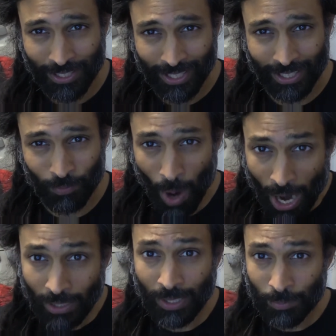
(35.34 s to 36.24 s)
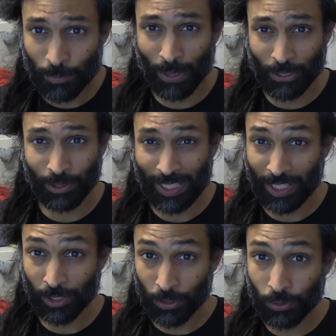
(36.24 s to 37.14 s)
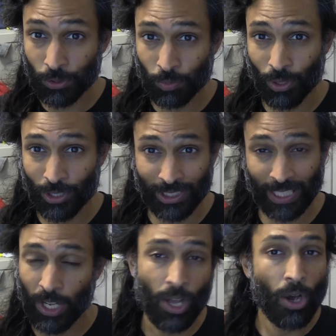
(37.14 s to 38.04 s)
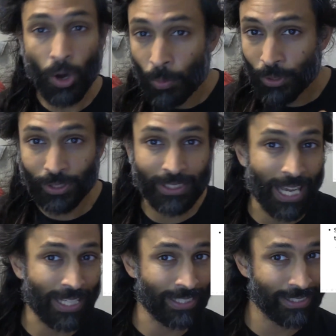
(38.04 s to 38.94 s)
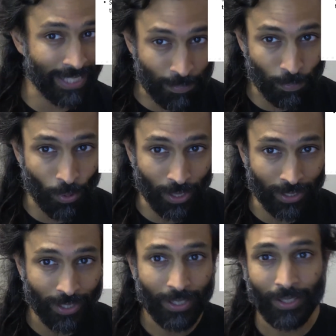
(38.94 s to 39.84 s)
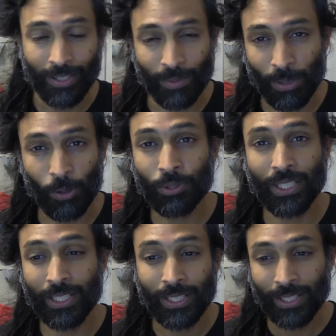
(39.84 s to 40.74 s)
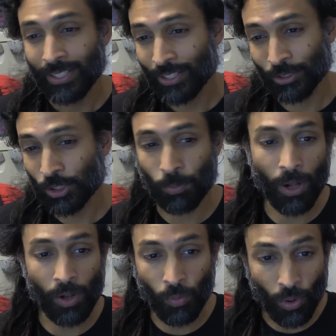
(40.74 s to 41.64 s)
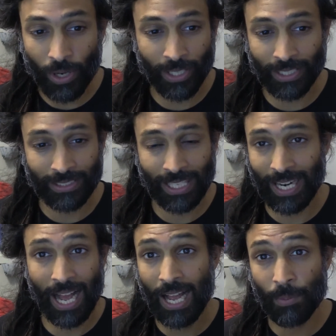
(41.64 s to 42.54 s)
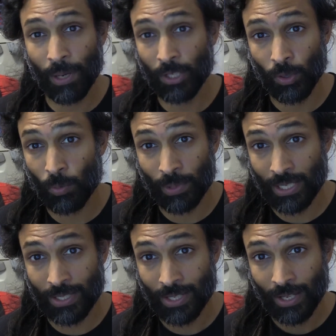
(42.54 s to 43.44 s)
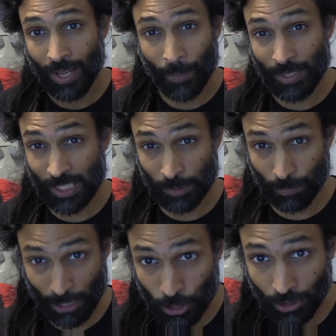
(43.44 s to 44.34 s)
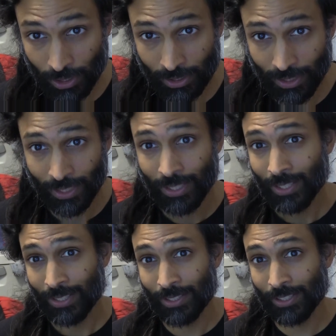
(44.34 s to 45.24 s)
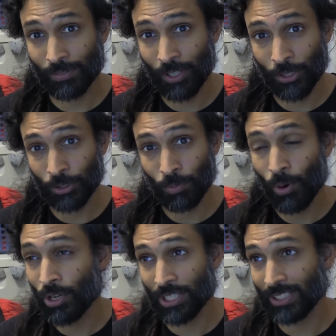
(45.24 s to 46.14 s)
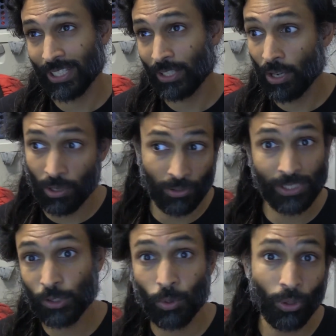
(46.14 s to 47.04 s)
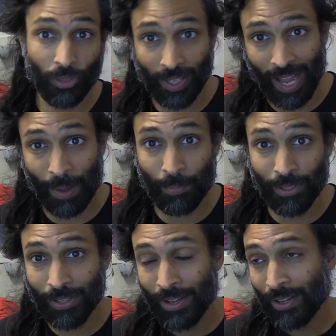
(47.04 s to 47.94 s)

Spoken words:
And while I'm speculating, I'll use words like homeostatic set point. And my only, small warning is that I by no means am a specialist. This video is more just like, oh, this cool thing happened.